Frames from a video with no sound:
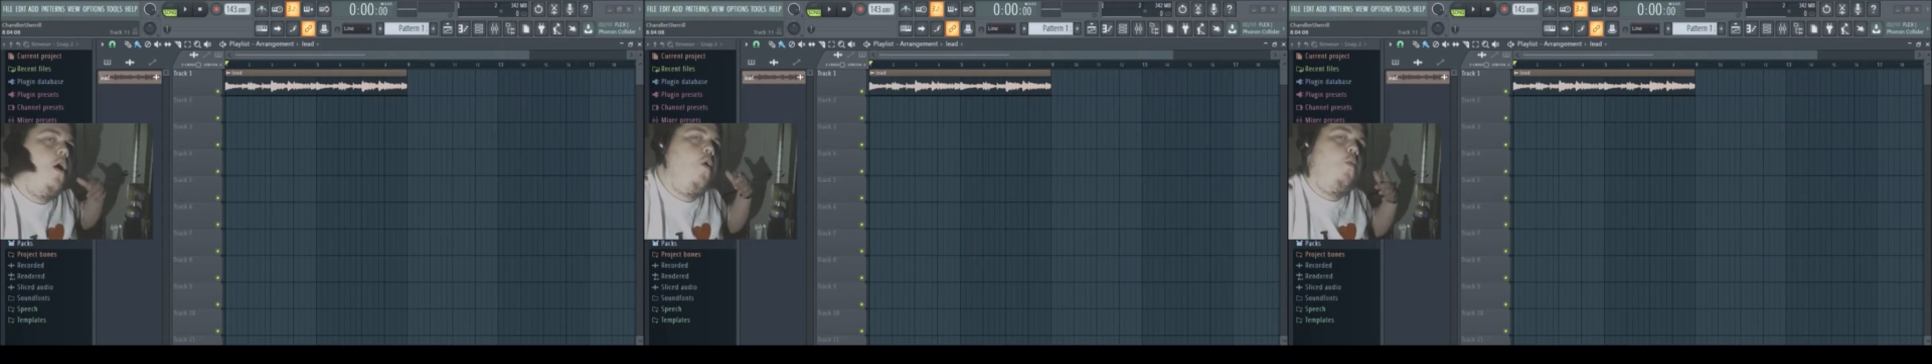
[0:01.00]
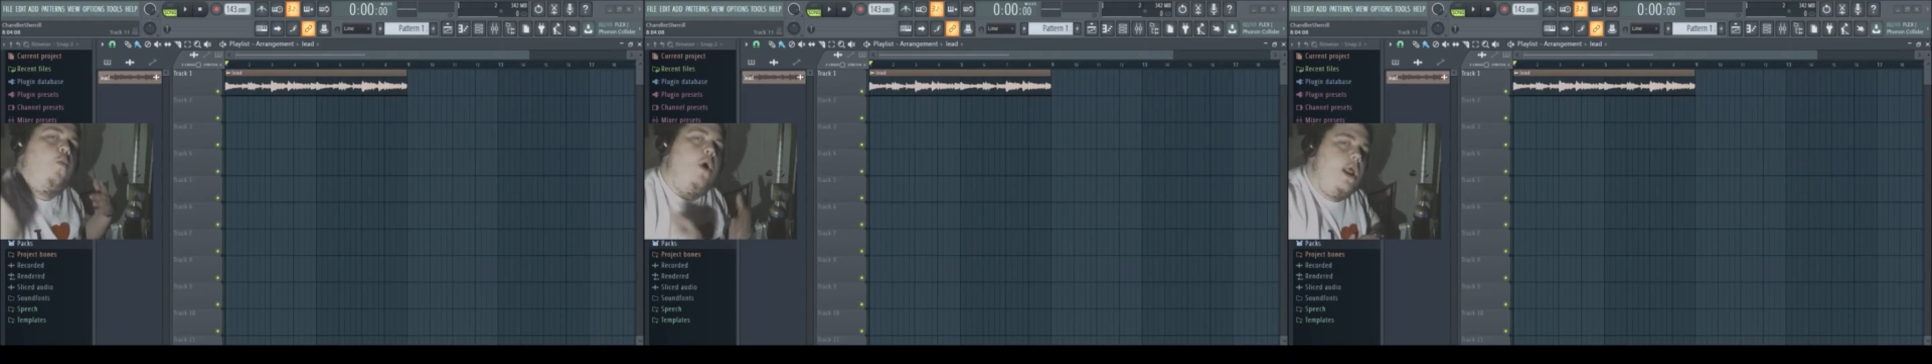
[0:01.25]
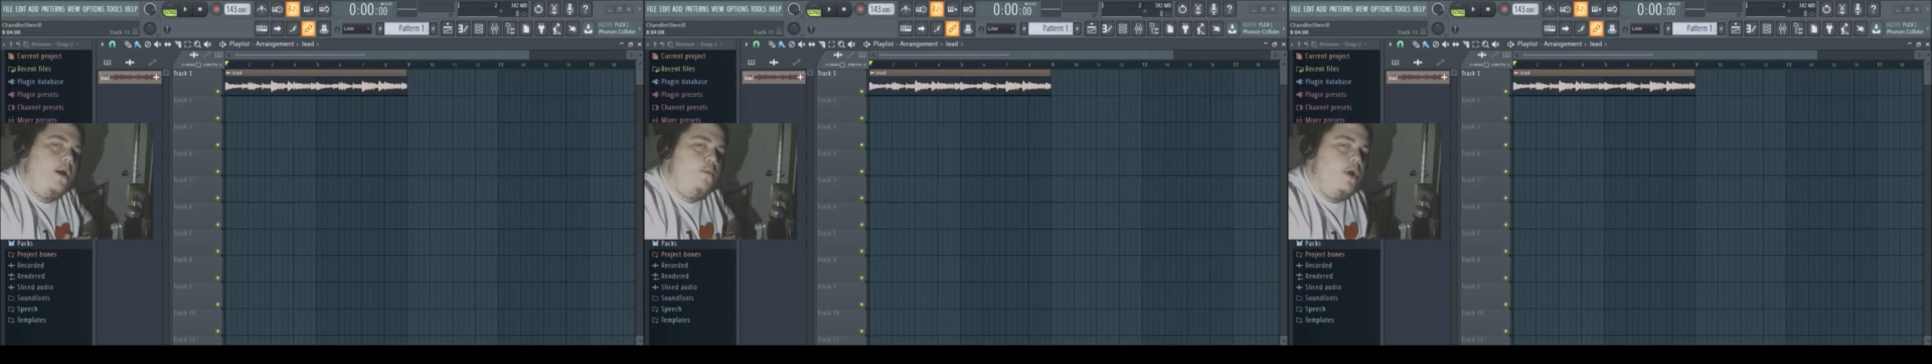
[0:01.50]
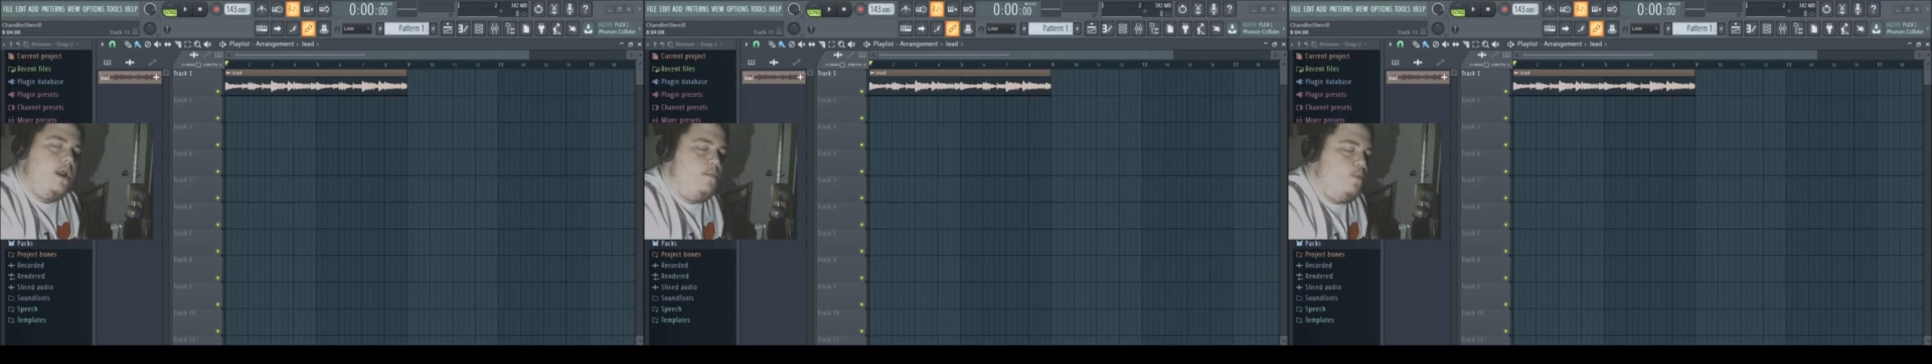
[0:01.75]
What up, what
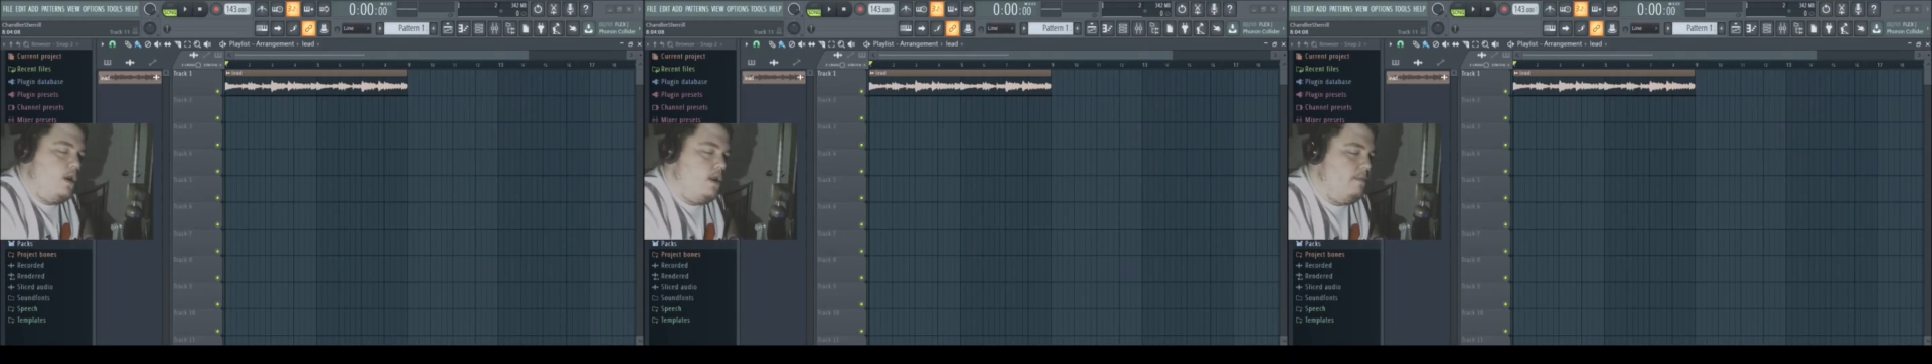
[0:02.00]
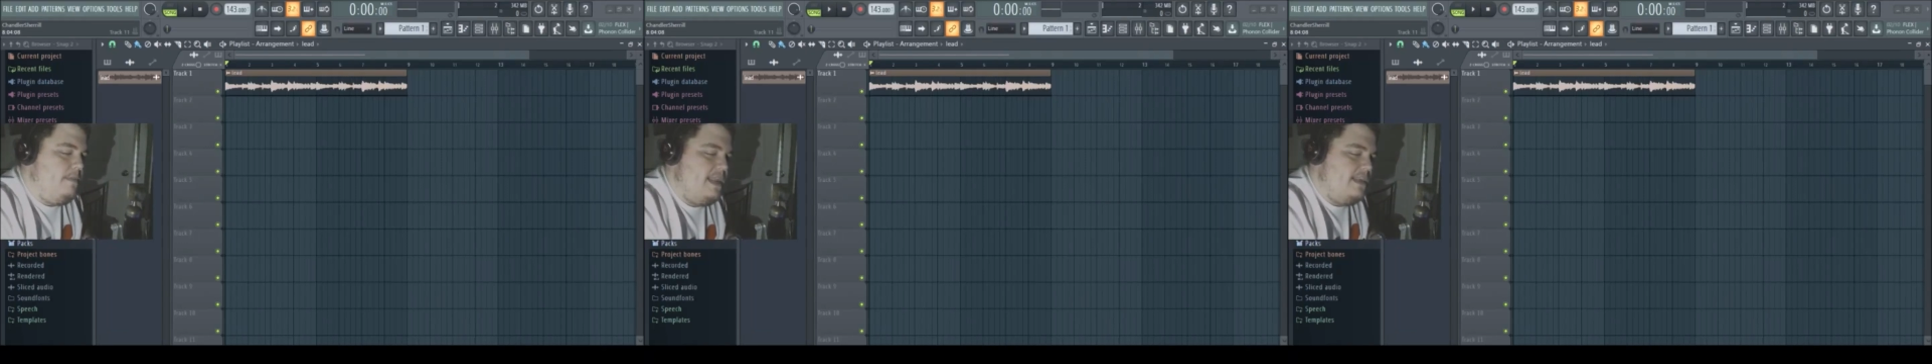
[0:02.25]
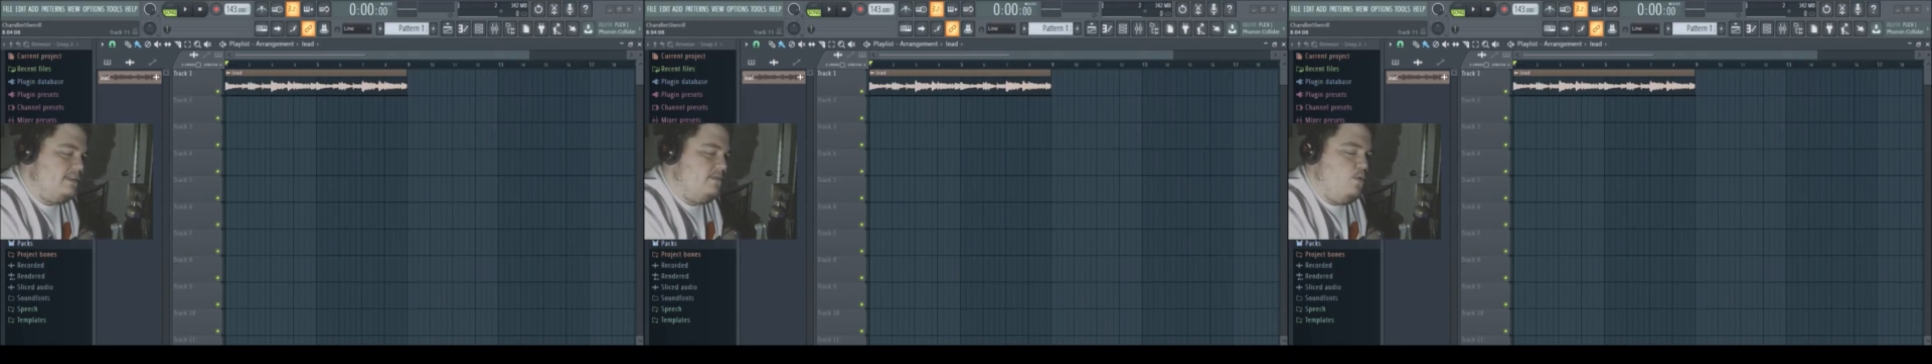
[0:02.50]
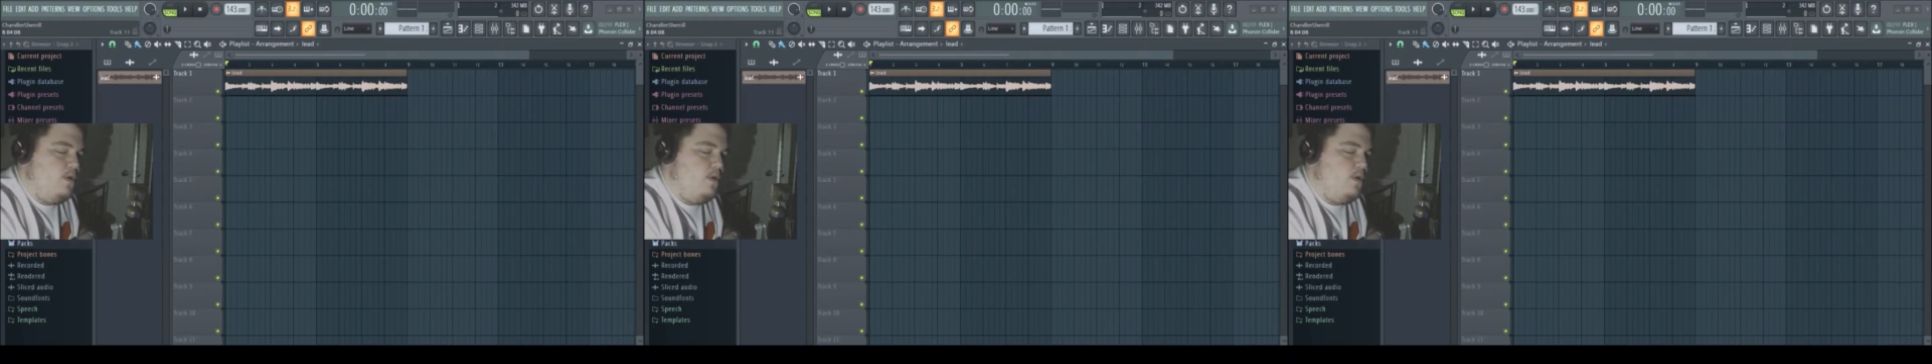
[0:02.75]
up, what up? It is your boy